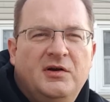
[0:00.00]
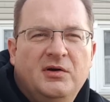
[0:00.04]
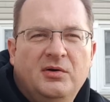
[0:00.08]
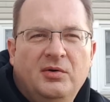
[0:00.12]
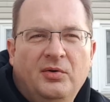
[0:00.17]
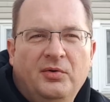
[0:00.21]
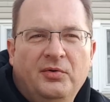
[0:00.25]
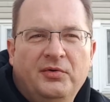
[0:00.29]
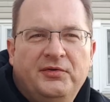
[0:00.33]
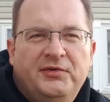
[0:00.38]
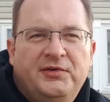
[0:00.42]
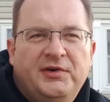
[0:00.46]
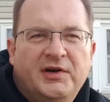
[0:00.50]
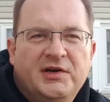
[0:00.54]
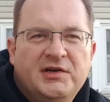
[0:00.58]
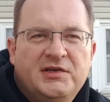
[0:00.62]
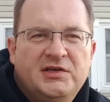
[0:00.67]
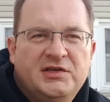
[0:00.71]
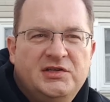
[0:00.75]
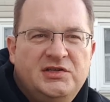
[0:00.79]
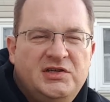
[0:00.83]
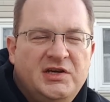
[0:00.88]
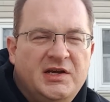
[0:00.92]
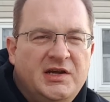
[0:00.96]
goals start
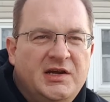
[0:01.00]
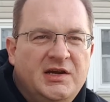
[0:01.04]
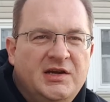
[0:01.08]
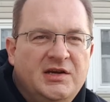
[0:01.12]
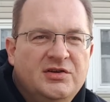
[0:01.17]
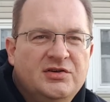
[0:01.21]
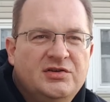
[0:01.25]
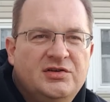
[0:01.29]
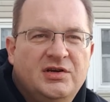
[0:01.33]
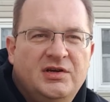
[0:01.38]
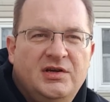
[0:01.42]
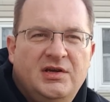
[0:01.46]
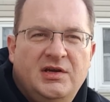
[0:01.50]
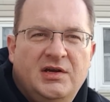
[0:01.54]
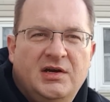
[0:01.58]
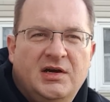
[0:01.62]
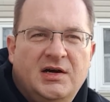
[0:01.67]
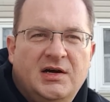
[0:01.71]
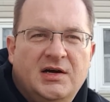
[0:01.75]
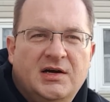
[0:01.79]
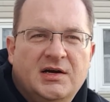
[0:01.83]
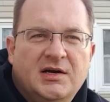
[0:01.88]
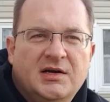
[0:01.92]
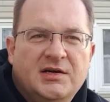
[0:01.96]
to change.
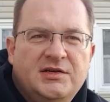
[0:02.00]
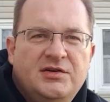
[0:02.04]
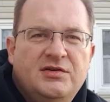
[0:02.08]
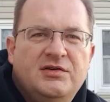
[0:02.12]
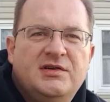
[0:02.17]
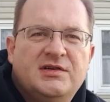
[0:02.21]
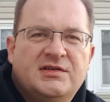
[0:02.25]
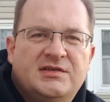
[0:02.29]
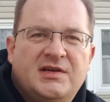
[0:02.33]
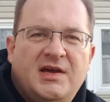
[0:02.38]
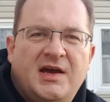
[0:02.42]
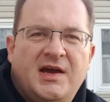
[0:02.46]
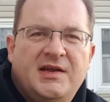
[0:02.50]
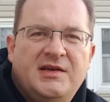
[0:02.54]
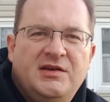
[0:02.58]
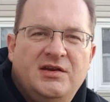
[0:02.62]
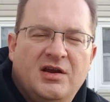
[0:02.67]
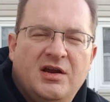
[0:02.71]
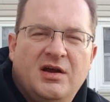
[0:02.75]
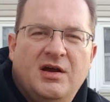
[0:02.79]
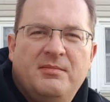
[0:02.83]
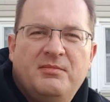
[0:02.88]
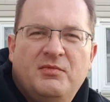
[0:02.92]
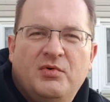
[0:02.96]
You decide,
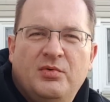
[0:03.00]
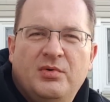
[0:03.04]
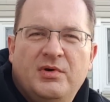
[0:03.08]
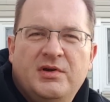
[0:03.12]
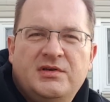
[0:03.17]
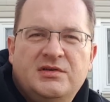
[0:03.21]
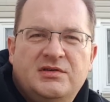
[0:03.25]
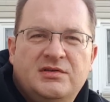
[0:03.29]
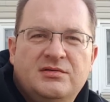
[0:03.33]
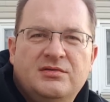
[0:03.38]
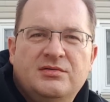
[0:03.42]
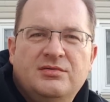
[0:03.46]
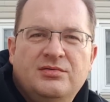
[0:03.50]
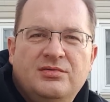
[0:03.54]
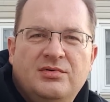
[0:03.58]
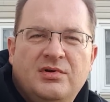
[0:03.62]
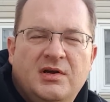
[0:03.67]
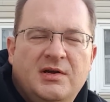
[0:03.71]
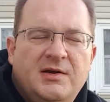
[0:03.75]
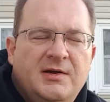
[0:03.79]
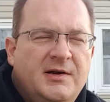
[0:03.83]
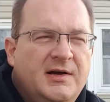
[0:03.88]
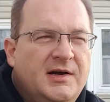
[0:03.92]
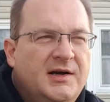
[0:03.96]
I'm going to...
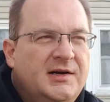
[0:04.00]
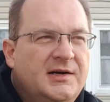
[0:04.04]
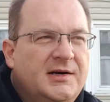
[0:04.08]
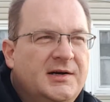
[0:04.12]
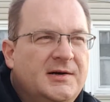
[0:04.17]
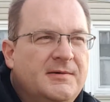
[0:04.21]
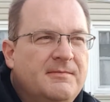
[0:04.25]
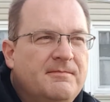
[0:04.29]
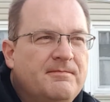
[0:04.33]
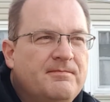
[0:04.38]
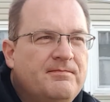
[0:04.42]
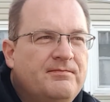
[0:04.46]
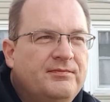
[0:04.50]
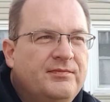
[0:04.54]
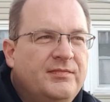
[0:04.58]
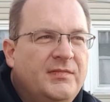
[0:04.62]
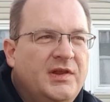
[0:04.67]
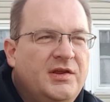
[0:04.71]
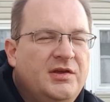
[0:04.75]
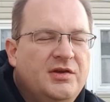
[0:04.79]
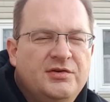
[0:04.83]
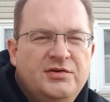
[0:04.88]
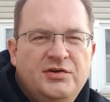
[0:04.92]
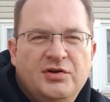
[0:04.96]

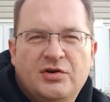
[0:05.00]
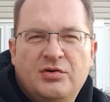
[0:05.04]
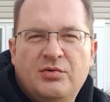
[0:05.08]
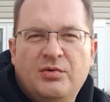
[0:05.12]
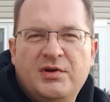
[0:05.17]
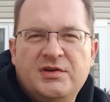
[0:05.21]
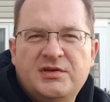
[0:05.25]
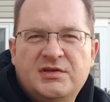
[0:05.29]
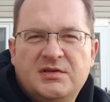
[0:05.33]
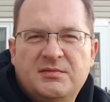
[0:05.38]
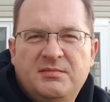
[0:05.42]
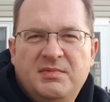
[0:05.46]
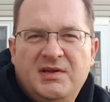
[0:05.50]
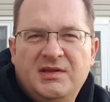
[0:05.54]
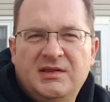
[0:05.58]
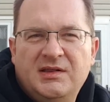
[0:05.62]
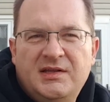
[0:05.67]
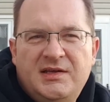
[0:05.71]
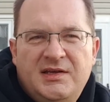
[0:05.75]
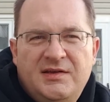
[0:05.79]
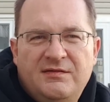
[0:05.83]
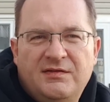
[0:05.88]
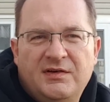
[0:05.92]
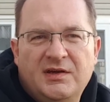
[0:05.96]
you're going to be
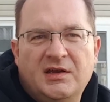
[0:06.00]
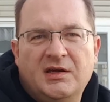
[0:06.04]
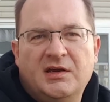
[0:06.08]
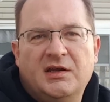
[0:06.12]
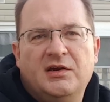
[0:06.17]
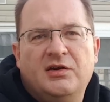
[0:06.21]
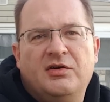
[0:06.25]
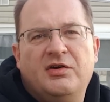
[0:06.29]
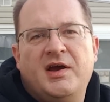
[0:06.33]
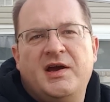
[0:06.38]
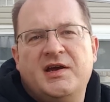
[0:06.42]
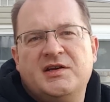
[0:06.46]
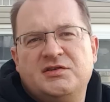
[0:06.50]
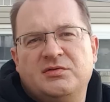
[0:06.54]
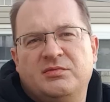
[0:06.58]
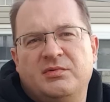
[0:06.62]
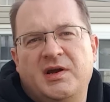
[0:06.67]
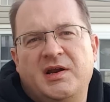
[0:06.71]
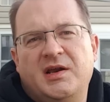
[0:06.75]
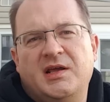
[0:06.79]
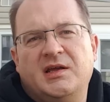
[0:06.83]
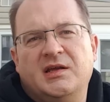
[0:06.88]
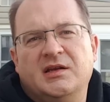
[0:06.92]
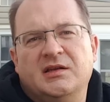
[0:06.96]
leaving,
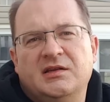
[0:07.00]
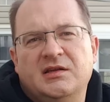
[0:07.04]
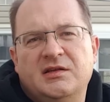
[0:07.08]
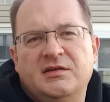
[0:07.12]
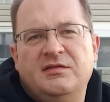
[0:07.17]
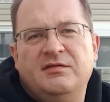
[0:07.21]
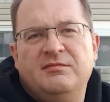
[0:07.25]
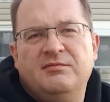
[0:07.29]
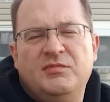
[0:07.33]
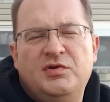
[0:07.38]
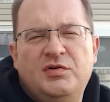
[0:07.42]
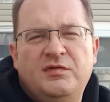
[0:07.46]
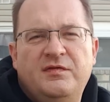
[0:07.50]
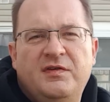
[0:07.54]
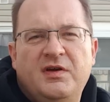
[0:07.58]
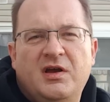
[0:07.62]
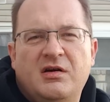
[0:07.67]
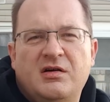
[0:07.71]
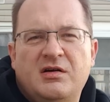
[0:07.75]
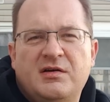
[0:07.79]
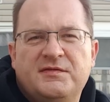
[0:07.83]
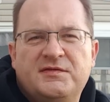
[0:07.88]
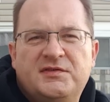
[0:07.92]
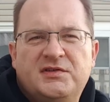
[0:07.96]
graduating, and moving
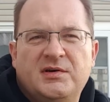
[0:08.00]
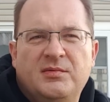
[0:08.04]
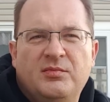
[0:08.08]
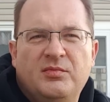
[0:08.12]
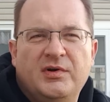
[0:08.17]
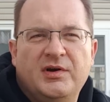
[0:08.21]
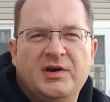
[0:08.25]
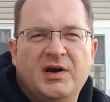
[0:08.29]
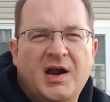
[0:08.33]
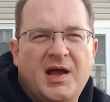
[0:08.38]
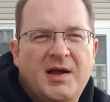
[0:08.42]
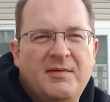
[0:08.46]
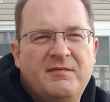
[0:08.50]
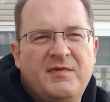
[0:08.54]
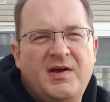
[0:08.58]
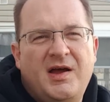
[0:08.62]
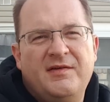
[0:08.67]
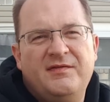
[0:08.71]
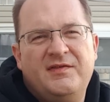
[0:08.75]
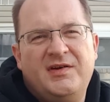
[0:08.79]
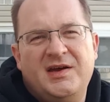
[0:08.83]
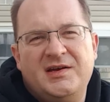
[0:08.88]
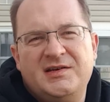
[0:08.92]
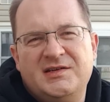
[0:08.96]
off somewhere, and
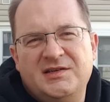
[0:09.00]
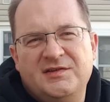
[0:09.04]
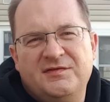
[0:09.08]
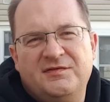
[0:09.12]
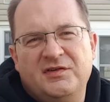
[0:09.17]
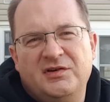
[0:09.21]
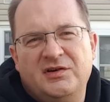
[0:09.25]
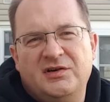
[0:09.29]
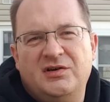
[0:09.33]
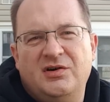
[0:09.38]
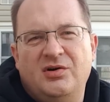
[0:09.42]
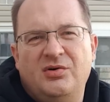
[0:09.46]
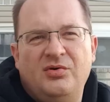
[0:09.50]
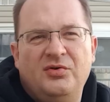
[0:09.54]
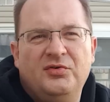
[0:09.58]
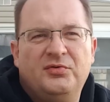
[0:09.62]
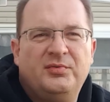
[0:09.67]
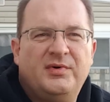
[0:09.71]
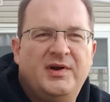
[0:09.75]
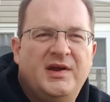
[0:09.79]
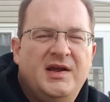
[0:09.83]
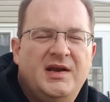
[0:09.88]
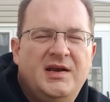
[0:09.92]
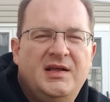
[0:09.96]
I've got different goals.
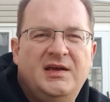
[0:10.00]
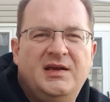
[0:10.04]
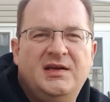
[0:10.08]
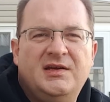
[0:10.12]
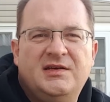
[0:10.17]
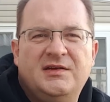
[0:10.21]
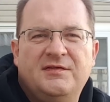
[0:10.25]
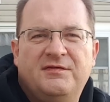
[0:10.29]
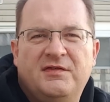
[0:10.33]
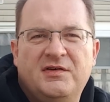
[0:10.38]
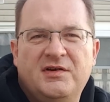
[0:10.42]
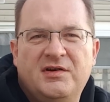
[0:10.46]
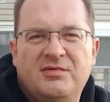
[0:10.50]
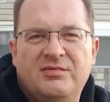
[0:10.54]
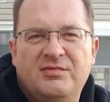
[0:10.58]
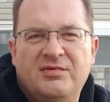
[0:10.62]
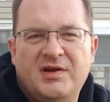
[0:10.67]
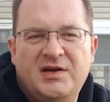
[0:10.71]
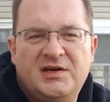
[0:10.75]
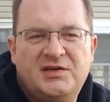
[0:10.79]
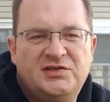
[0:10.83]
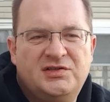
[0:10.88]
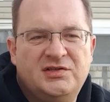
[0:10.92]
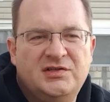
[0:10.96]
We're heading in different
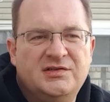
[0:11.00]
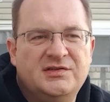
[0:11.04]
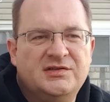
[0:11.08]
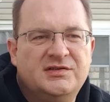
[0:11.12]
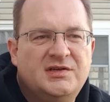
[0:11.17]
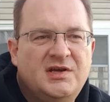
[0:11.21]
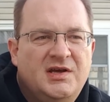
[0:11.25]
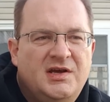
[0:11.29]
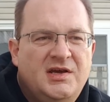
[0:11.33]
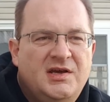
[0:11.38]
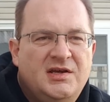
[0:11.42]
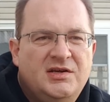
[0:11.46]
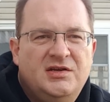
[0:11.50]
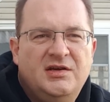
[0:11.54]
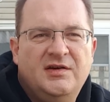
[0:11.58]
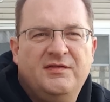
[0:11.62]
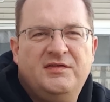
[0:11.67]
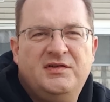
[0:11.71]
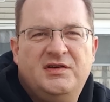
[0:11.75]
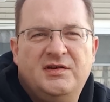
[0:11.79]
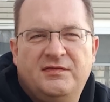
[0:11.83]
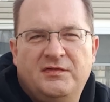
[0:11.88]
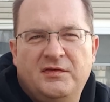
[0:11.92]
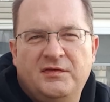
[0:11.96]
directions. You have
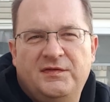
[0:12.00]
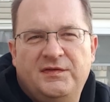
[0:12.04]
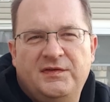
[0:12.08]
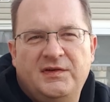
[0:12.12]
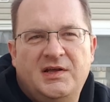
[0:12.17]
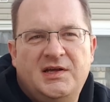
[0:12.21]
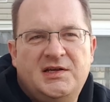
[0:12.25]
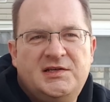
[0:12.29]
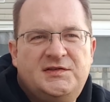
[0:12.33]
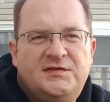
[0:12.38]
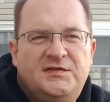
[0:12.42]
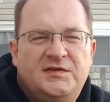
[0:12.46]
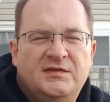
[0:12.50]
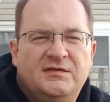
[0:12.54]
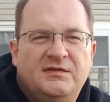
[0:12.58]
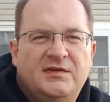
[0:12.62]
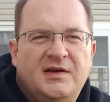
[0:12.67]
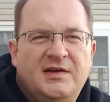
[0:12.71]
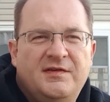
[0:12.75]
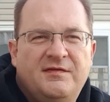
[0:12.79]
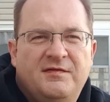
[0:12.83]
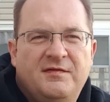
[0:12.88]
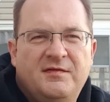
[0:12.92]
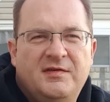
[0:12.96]
a different philosophy of
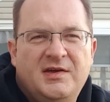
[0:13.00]
life,